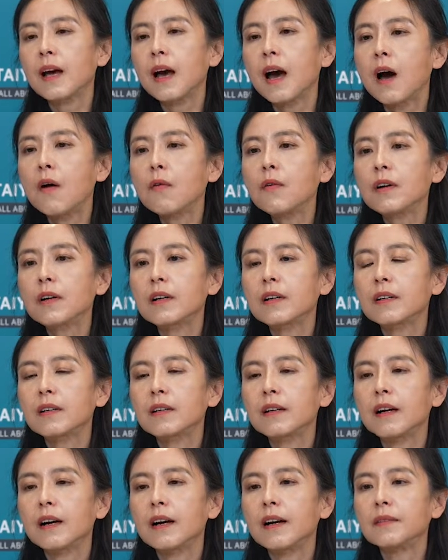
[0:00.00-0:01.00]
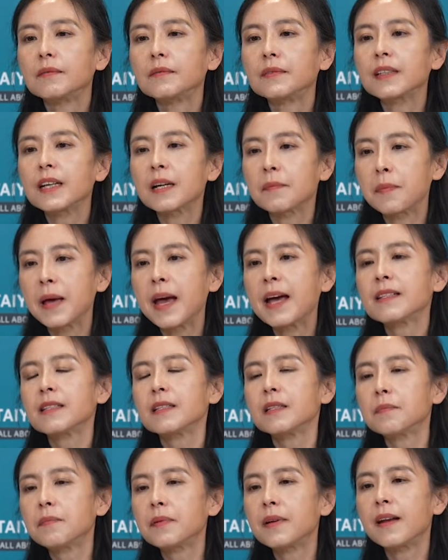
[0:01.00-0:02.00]
our
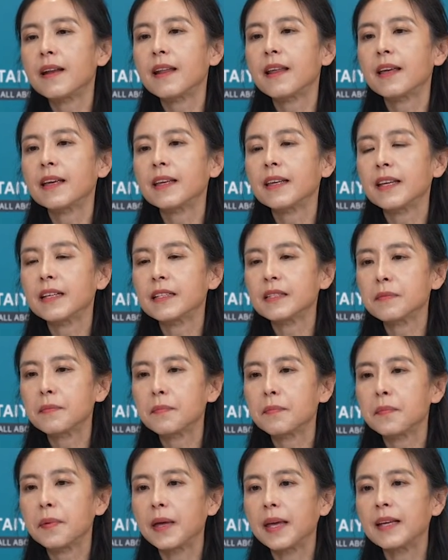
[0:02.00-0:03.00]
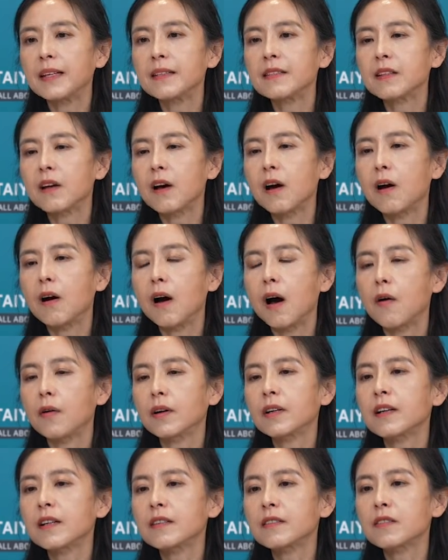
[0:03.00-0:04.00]
capacity plan is based on our
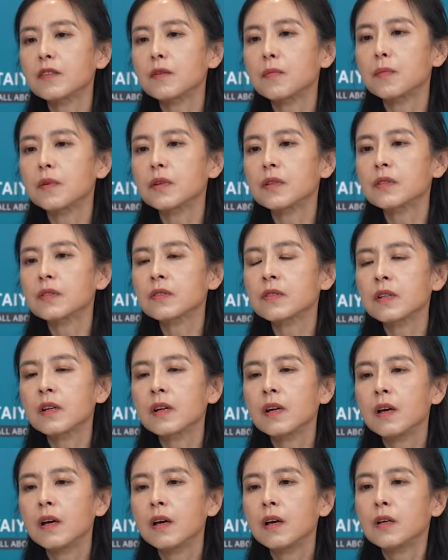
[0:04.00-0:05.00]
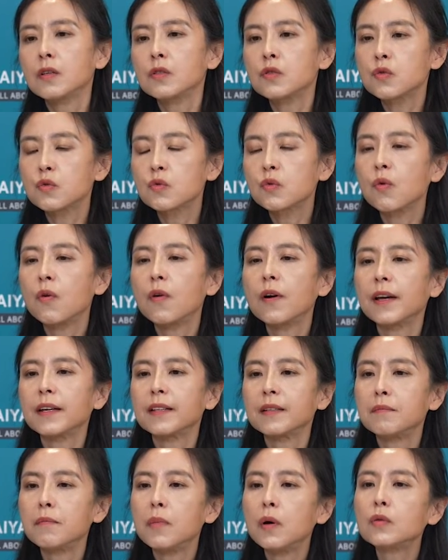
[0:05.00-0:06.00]
customers' strong
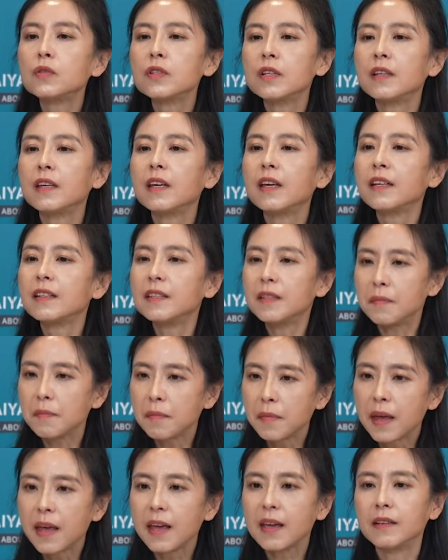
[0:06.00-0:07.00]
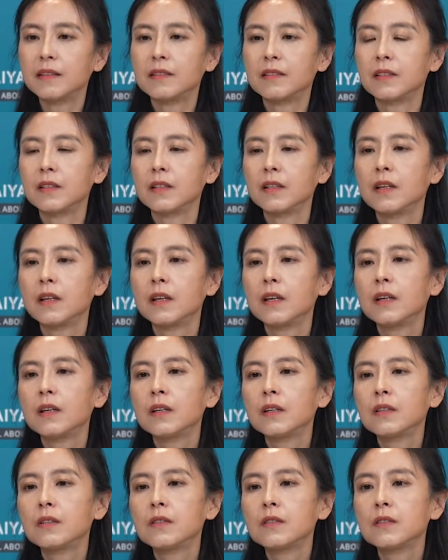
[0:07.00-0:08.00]
and multi-year demand.
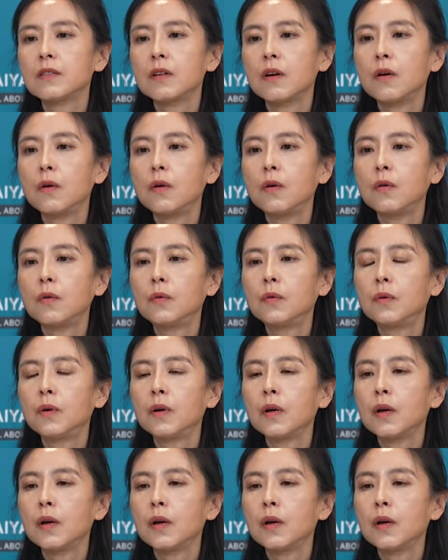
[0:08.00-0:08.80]
So